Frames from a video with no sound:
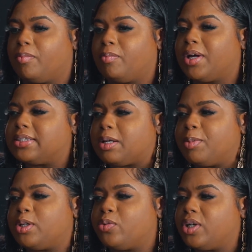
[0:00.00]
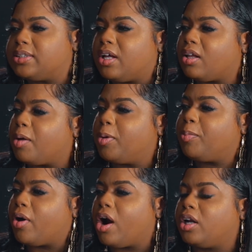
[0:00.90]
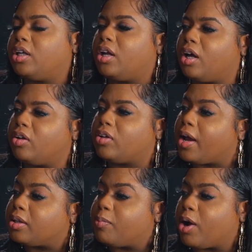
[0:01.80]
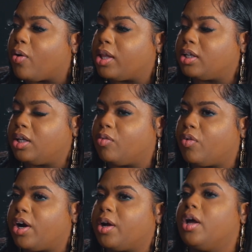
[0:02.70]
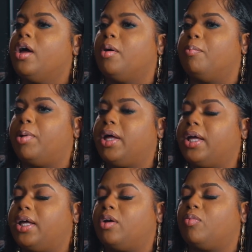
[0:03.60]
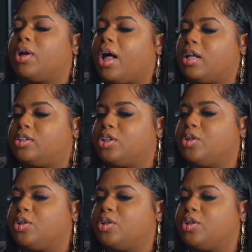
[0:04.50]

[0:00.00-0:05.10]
because I've been doing it so long. People already know like my quality of work. But what I'll do is